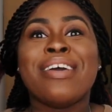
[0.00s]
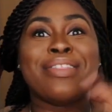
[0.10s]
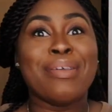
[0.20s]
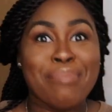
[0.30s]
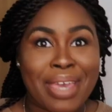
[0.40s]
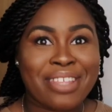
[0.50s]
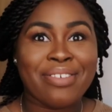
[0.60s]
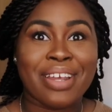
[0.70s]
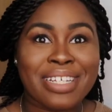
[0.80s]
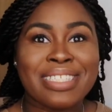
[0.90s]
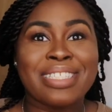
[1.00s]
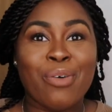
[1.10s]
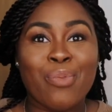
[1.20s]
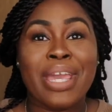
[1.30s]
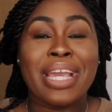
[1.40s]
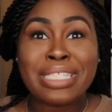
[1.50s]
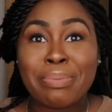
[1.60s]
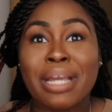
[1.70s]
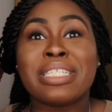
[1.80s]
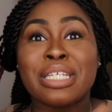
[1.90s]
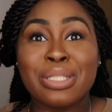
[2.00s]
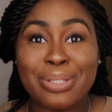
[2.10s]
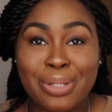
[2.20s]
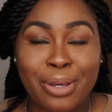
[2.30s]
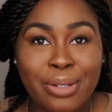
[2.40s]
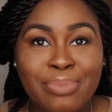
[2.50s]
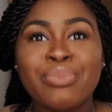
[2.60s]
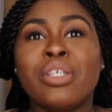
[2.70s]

the matrix that we're expected to know,